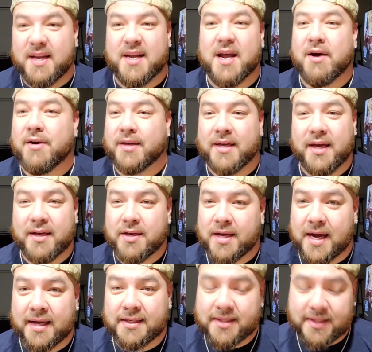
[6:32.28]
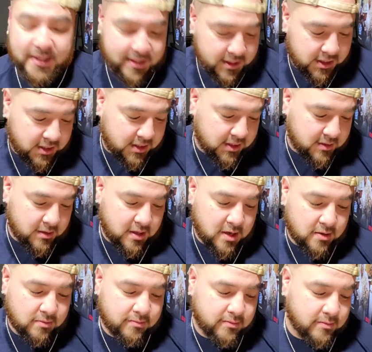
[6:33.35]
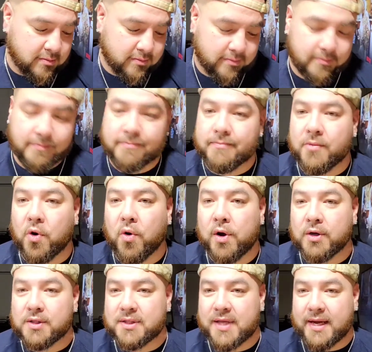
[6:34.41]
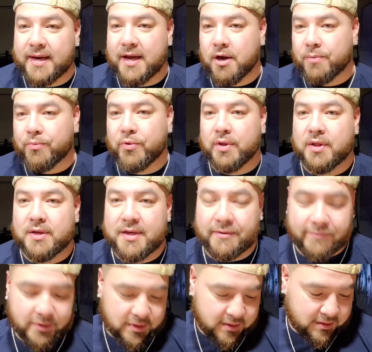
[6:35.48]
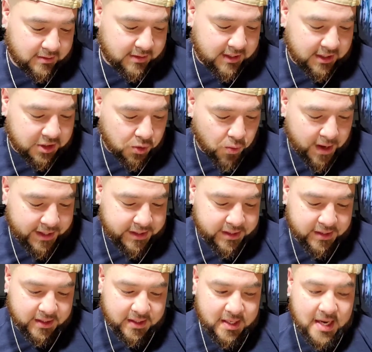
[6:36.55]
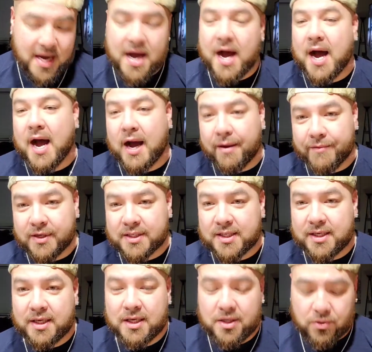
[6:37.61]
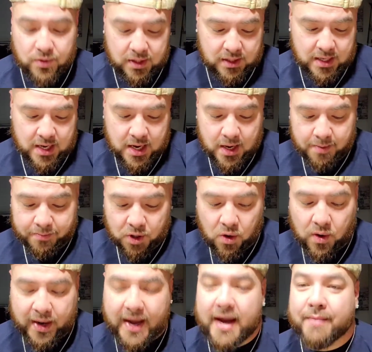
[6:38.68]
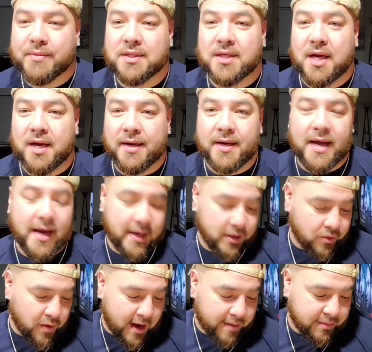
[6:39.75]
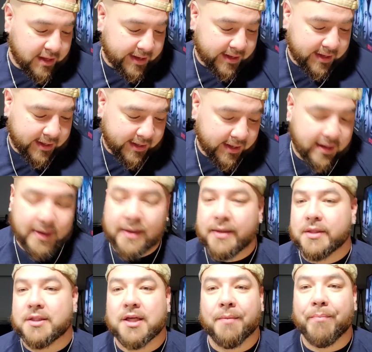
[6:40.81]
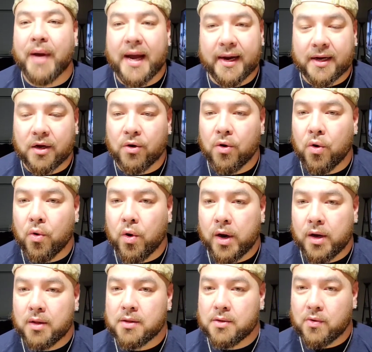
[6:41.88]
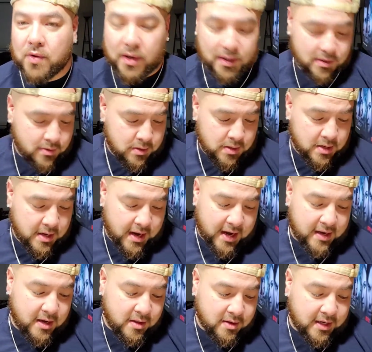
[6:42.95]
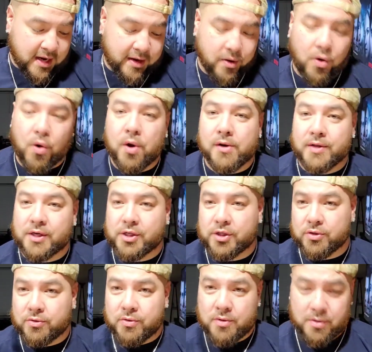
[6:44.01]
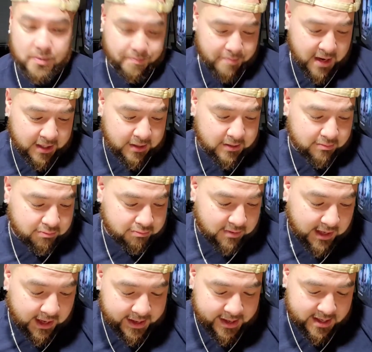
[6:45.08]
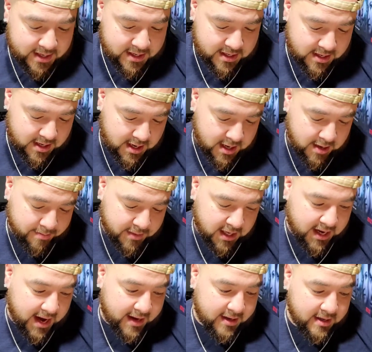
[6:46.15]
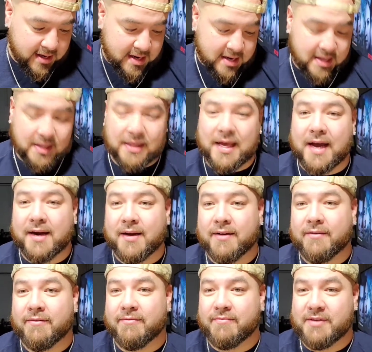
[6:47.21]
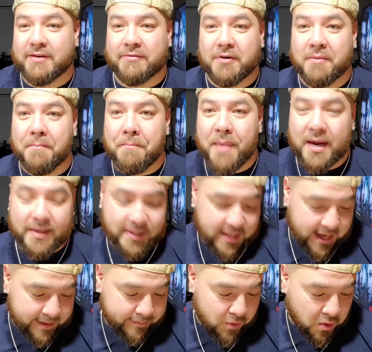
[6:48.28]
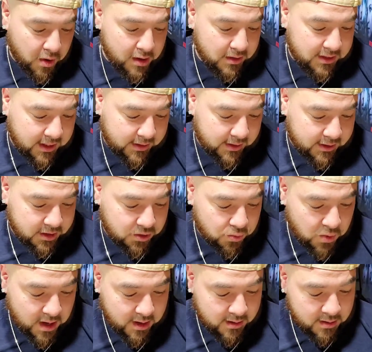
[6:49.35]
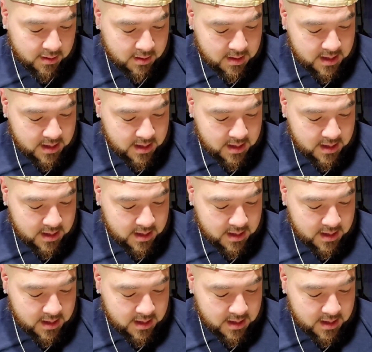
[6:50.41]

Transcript: Now, again, you guys, these are just, you know, oils that help with different situations. Obviously, you can um, go on Amazon and grab like a tobacco oil or any other kind of oil that you may like. Um, they got a lot of different men type oils on there as well.